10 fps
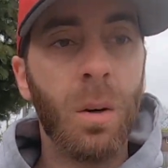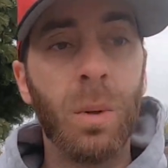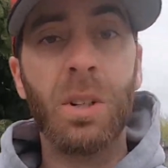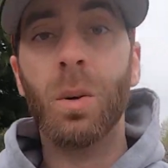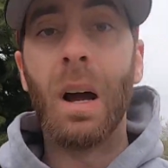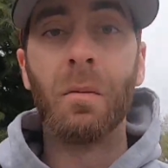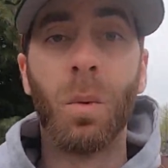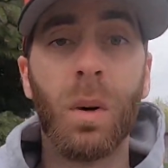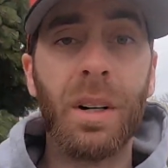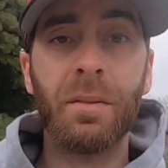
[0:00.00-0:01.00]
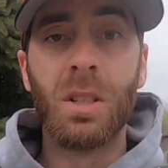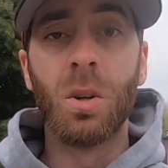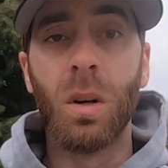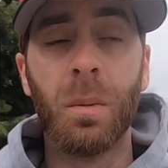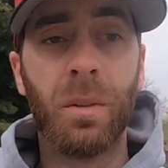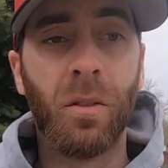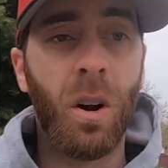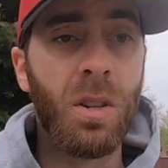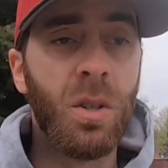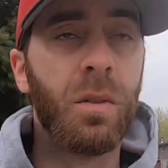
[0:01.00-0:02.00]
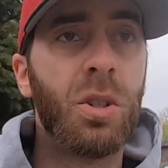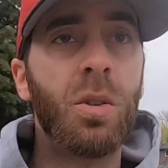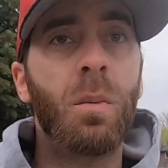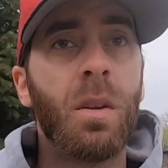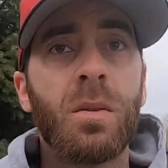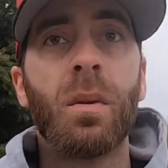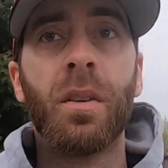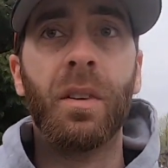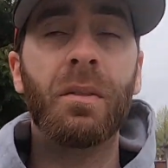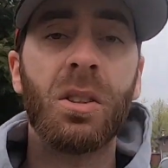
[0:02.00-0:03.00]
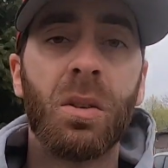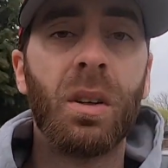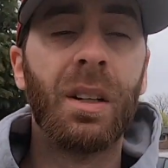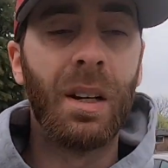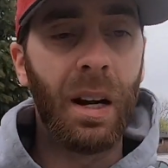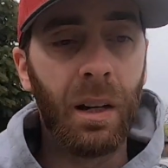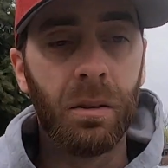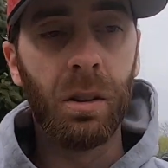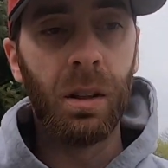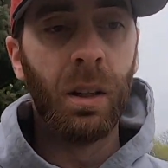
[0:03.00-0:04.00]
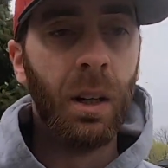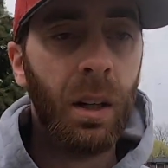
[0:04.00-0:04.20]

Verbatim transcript: We do have more inventory. We've crossed over two months worth of inventory in Niagara.